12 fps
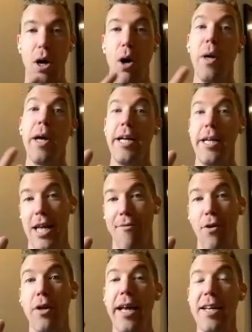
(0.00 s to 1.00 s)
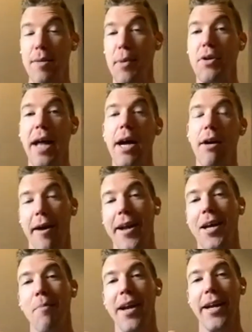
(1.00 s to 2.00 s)
So if you look at some of your
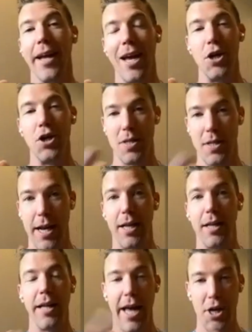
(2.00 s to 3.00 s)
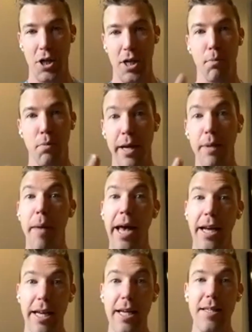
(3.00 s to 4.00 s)
diuretic medications, it'll actually deplete
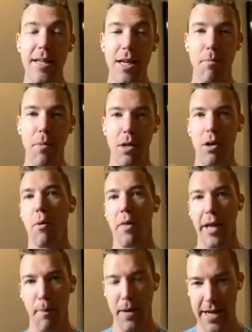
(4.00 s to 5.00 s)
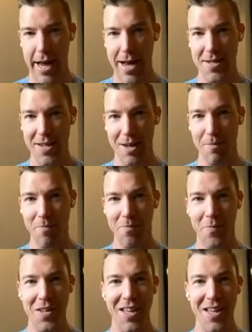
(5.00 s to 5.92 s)
magnesium along with like potassium.